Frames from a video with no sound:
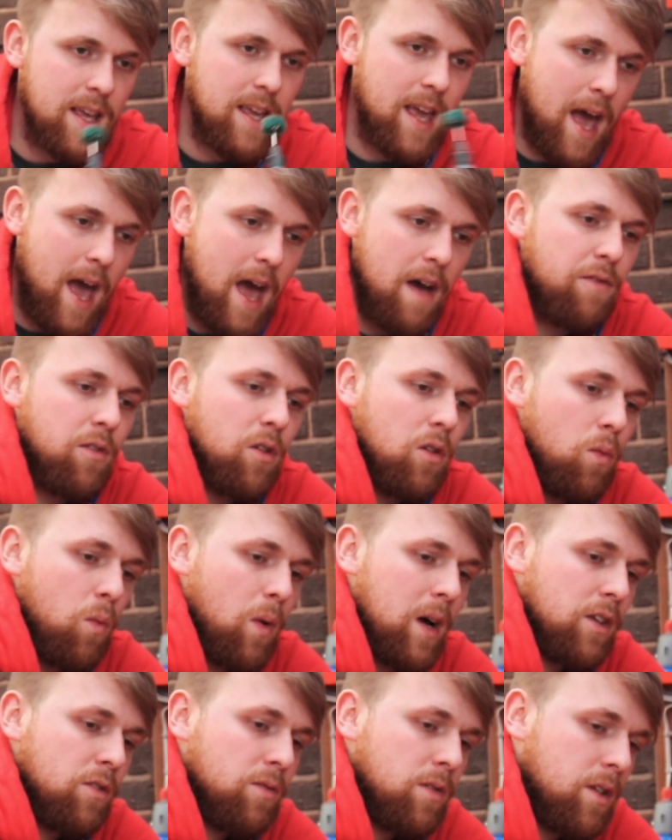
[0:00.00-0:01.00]
careful
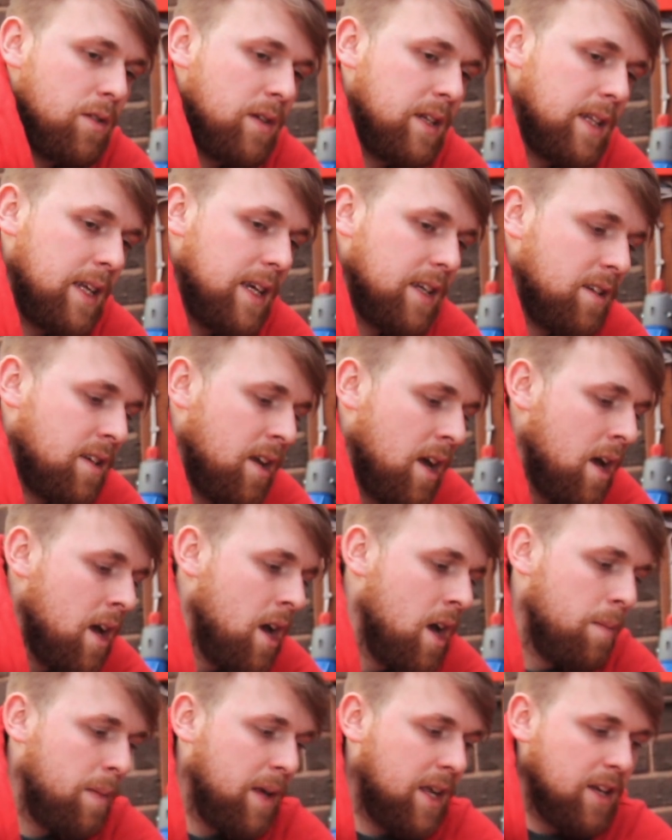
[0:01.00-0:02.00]
whilst we're doing this,
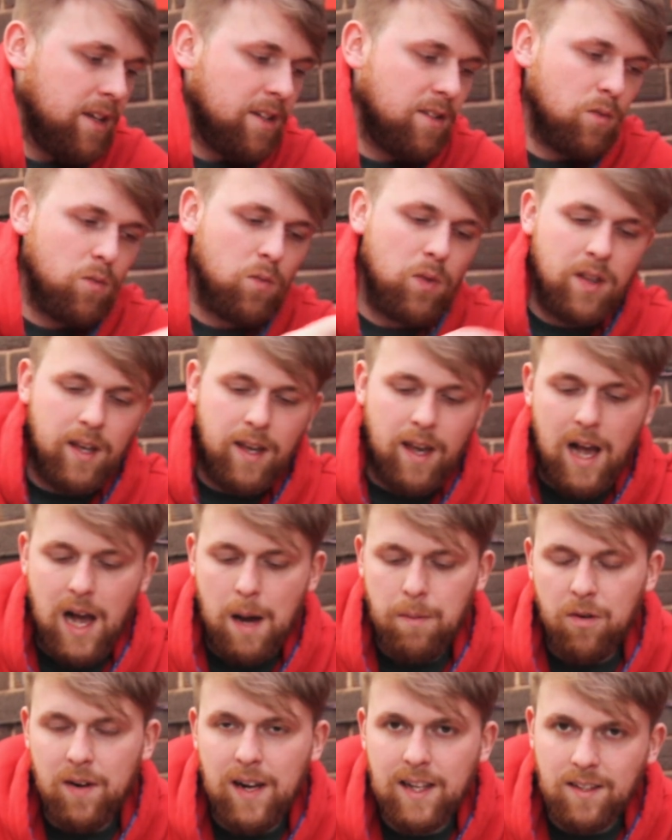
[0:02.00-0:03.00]
because with a
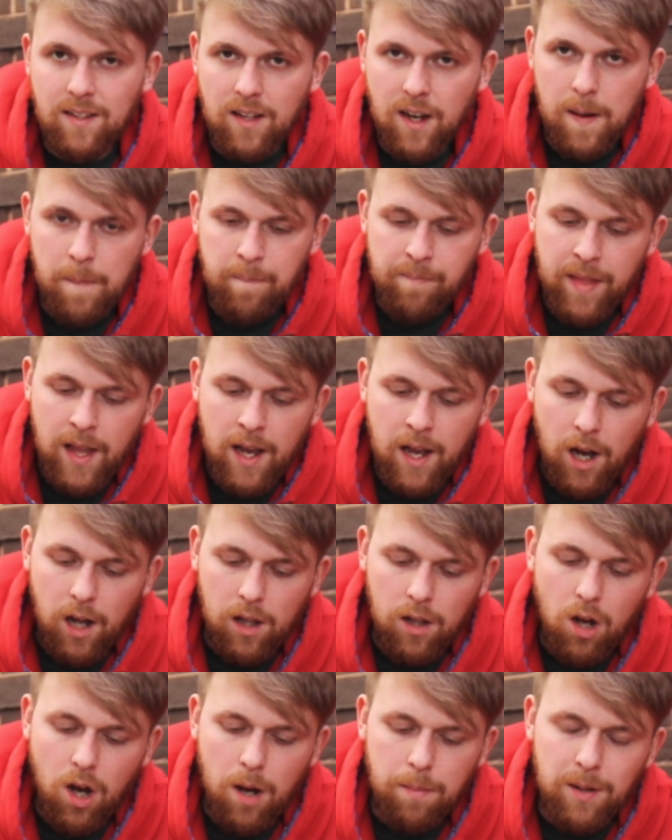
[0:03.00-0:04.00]
carburettor, a
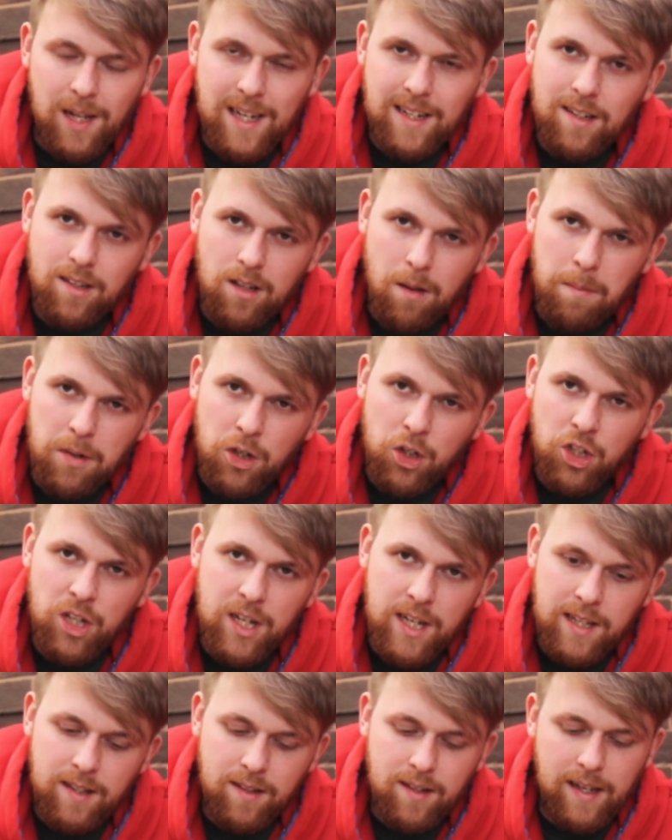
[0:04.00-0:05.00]
lot of places are
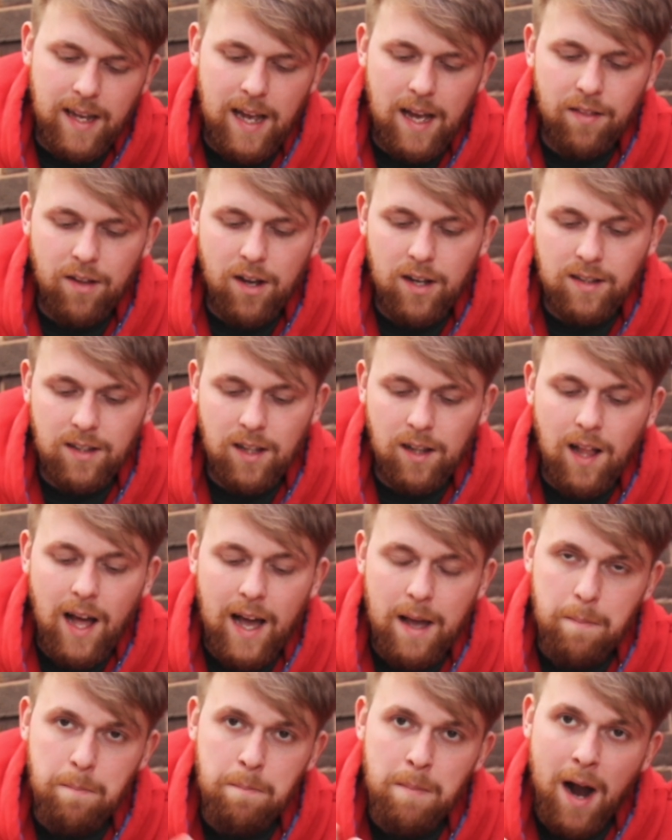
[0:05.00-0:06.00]
machined together and they're
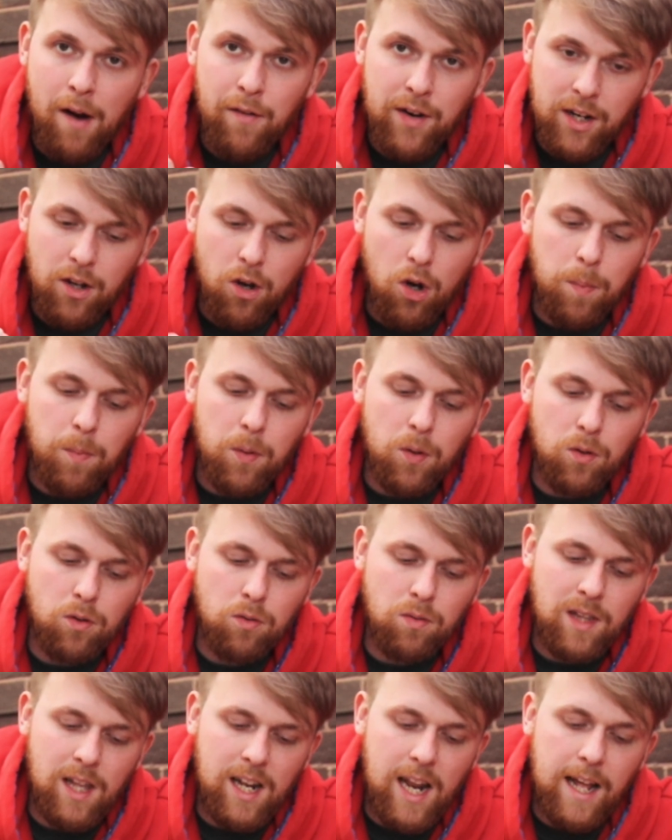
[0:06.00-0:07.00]
like married couples
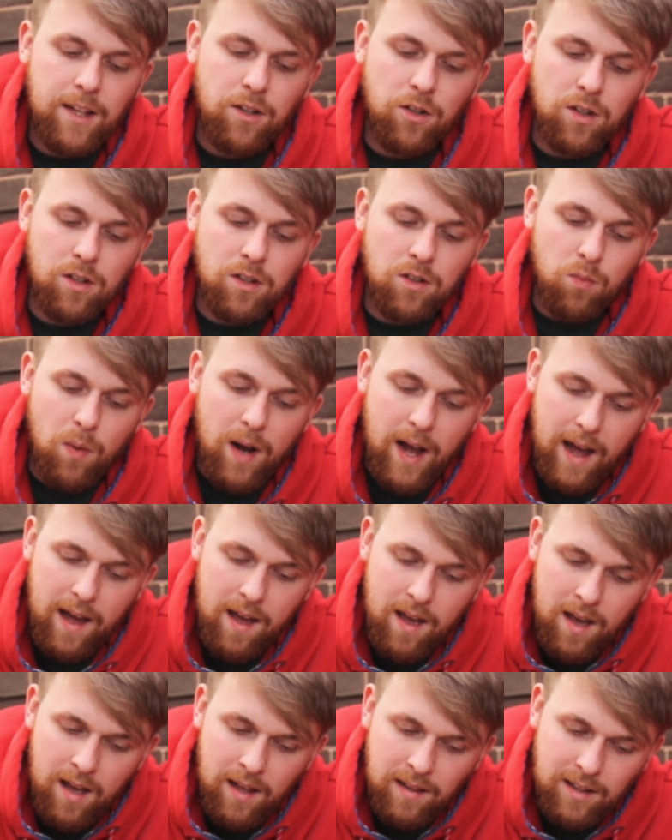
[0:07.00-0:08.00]
within engines where
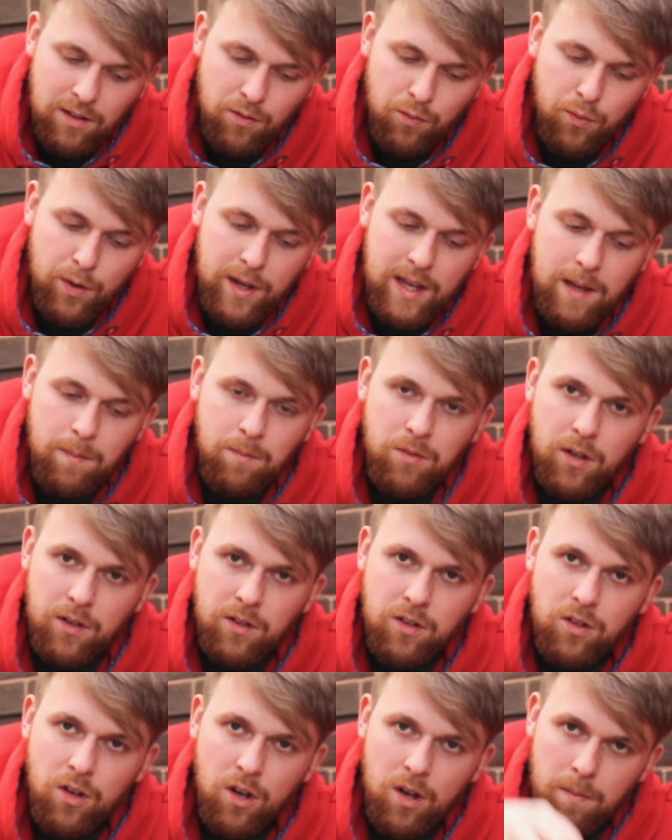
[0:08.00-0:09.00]
there's reams on
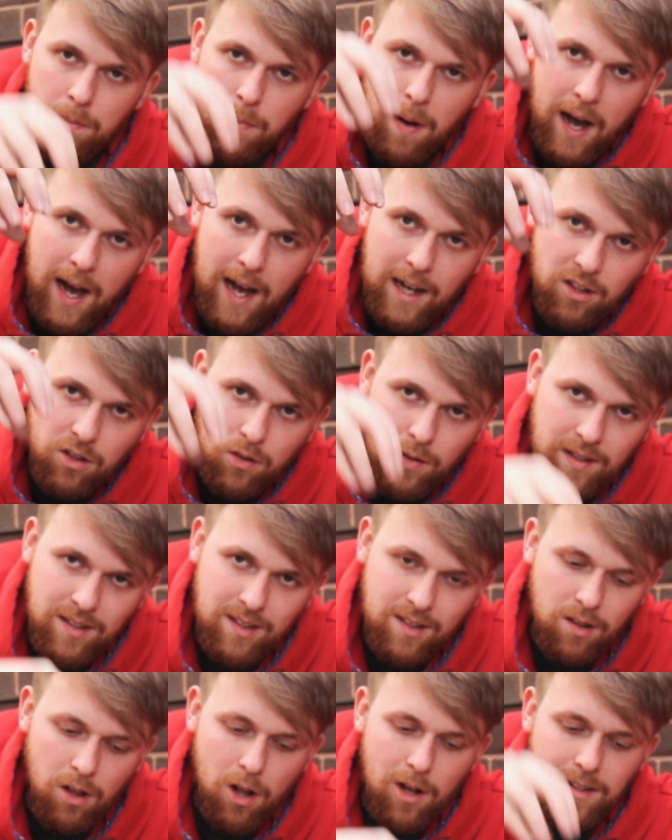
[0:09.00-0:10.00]
certain parts so it
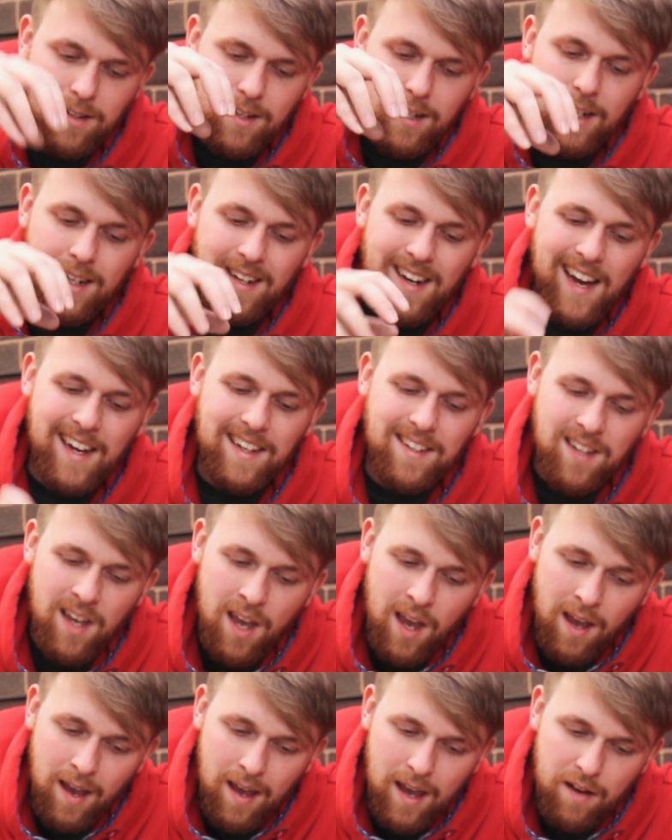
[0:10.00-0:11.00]
slots in and nice.
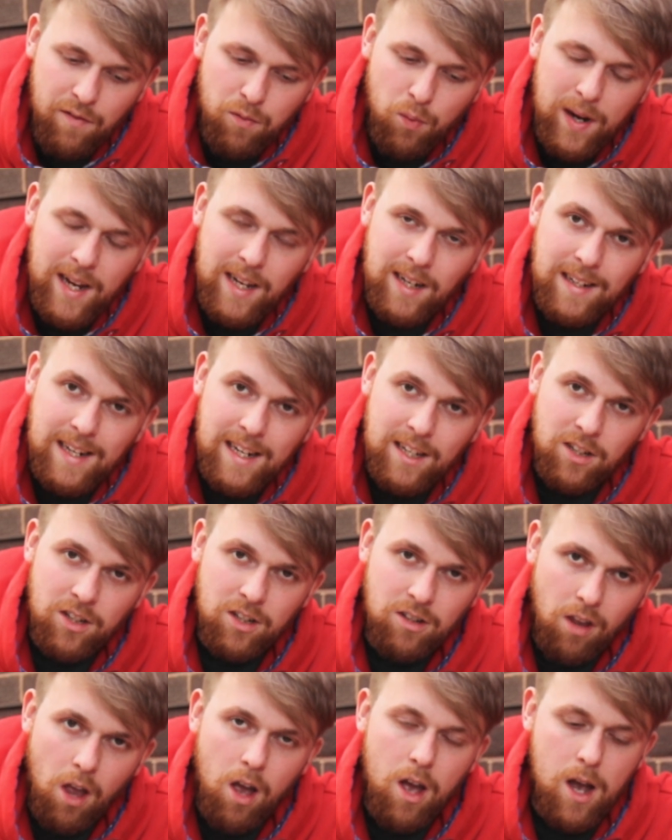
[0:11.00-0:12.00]
If we
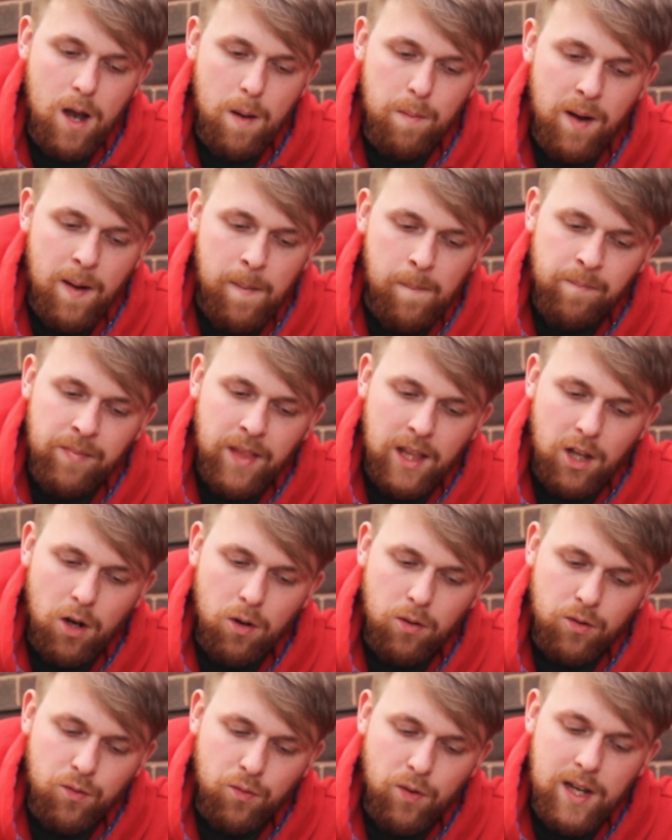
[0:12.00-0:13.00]
disturb
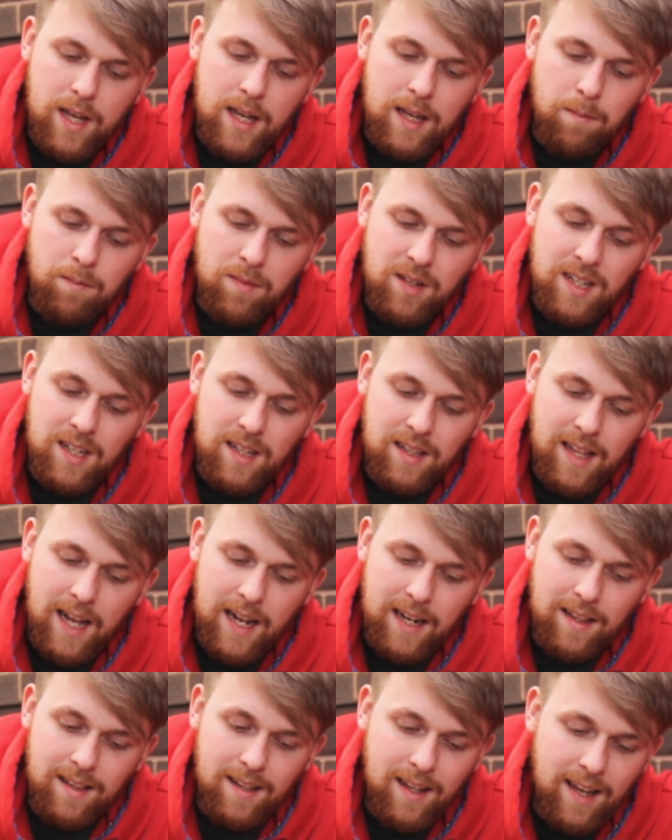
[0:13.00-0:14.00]
those reams,
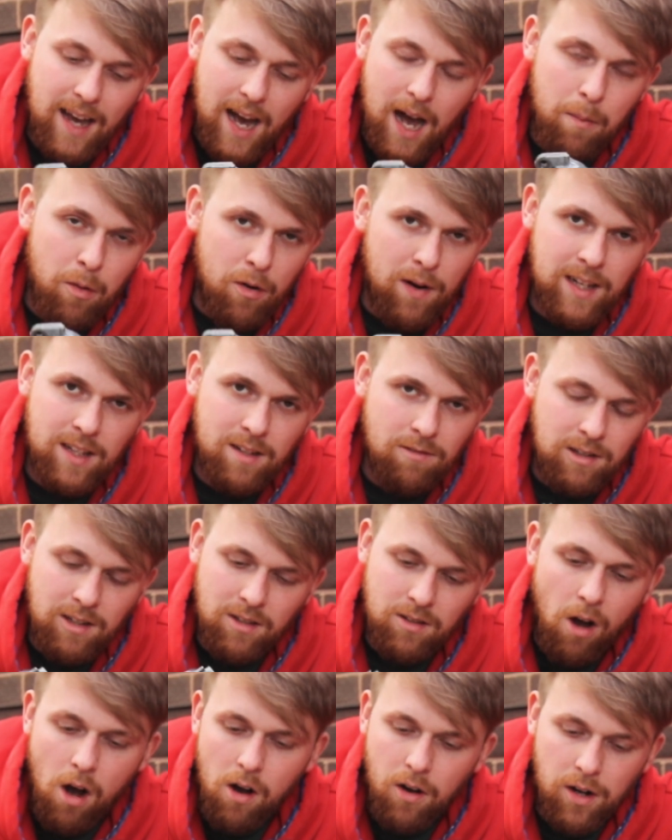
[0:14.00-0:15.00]
then the carburettor is
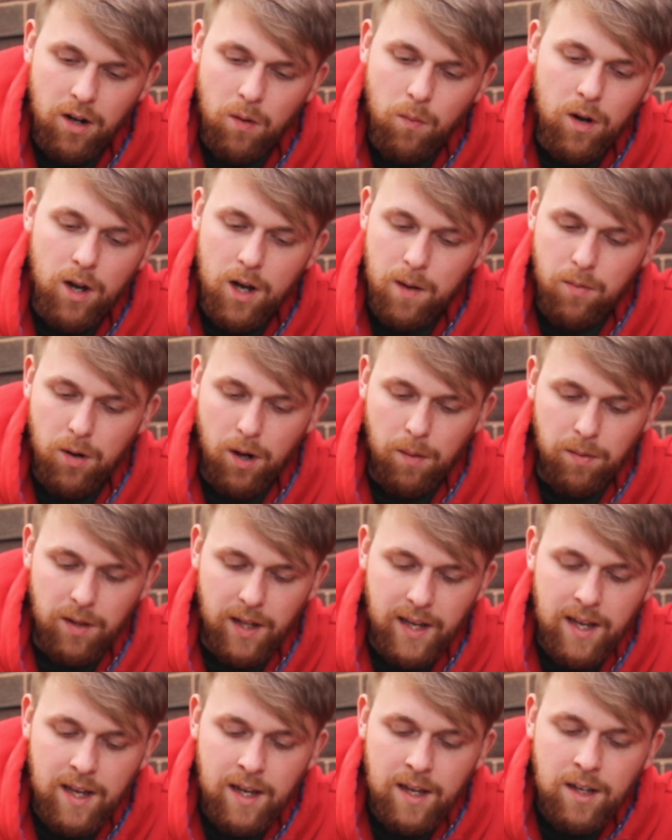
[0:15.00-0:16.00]
not going to work properly.